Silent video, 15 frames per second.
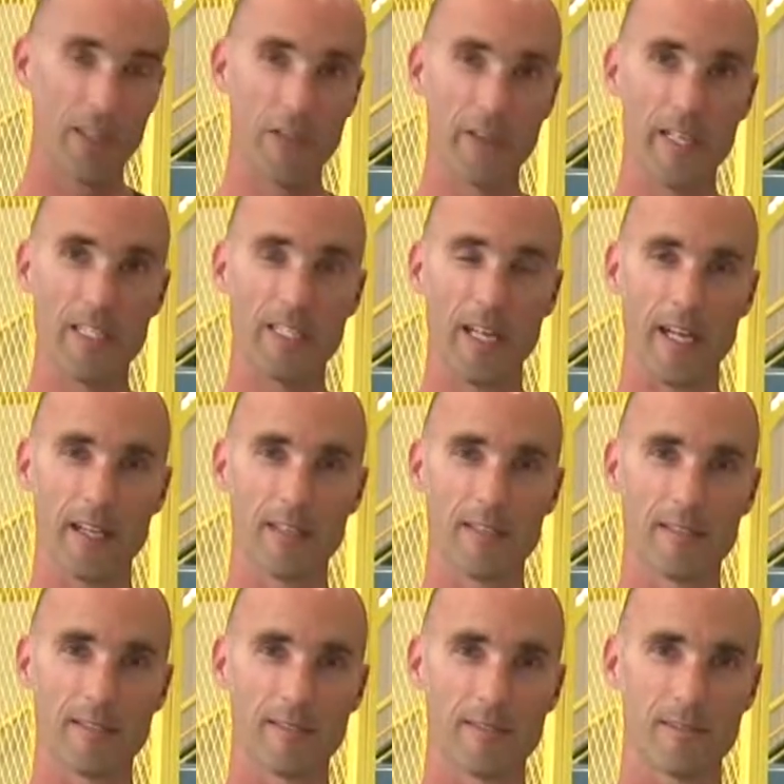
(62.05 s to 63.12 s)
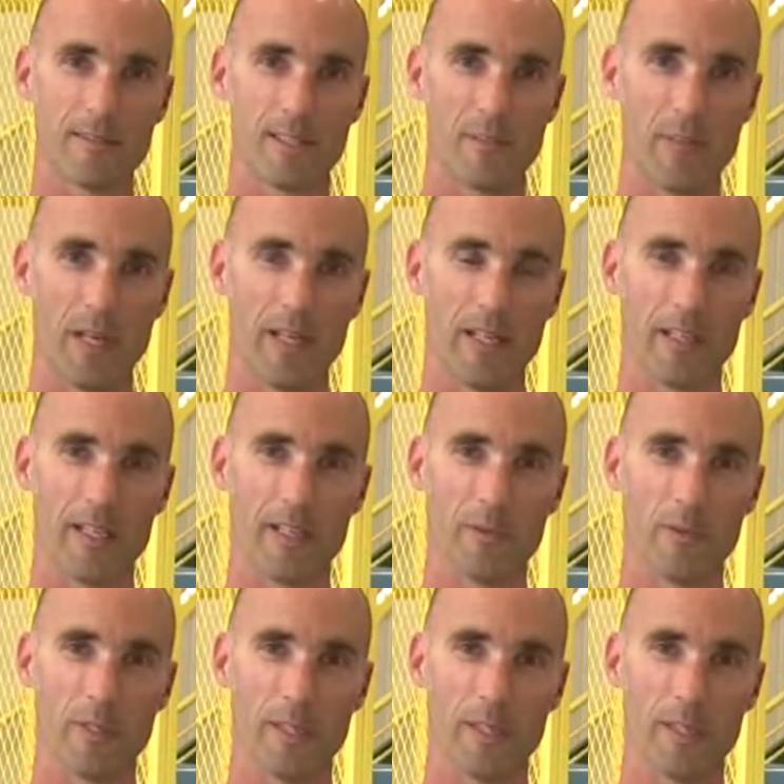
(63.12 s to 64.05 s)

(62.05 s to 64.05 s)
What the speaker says: or reject depending on